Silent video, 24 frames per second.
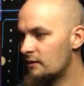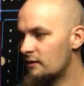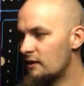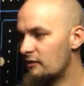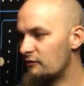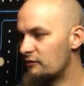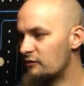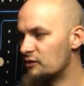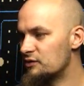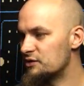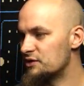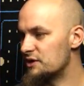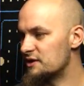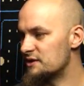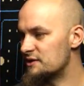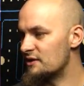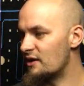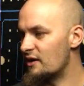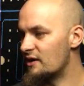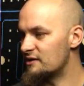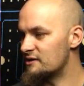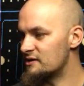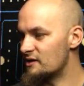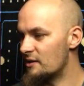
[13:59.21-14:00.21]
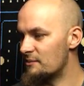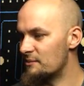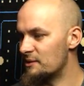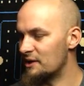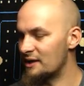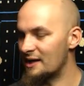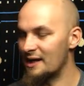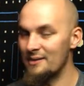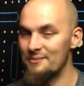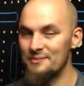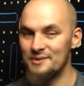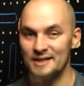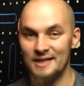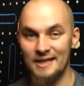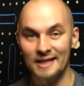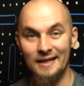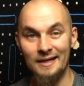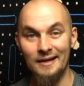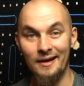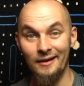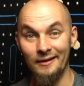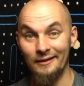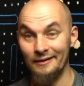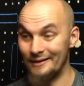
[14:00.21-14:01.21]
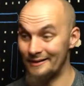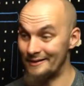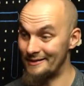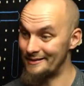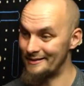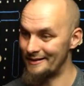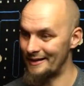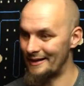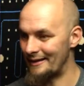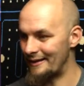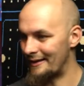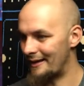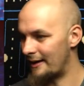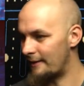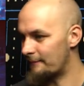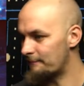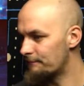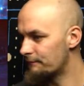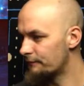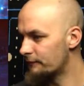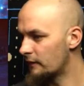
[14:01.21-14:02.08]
Unfortunately it's night time in the game so you can hardly see that.